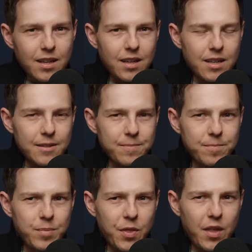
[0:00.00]
Uh,
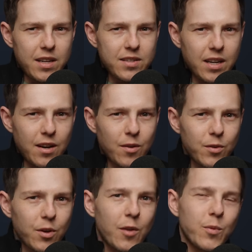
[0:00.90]
but then as I got
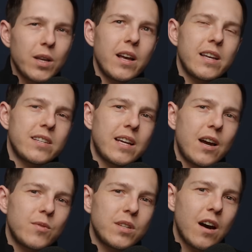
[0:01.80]
older, I realized like
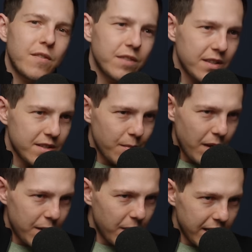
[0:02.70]
how tough it is to
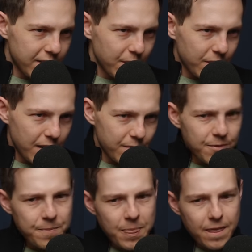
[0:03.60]
make money sometimes.